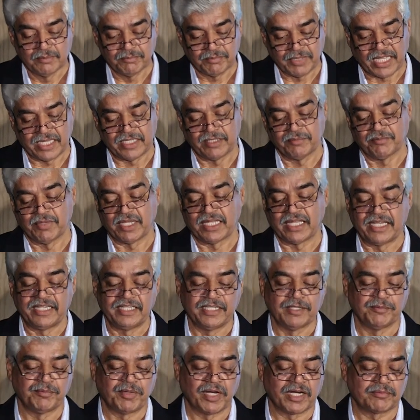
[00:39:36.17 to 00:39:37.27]
planning by line
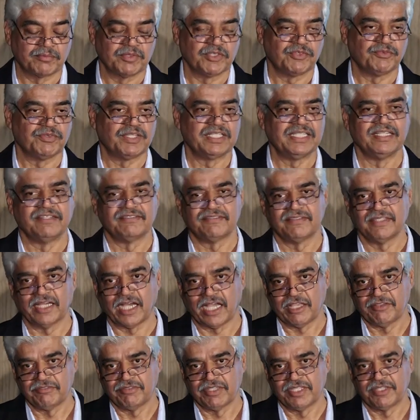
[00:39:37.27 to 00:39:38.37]
departments, whether it's the
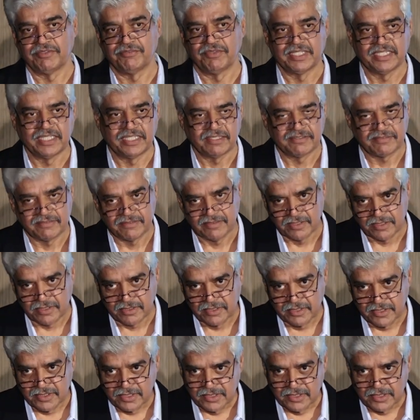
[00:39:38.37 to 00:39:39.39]
highways, whether it's the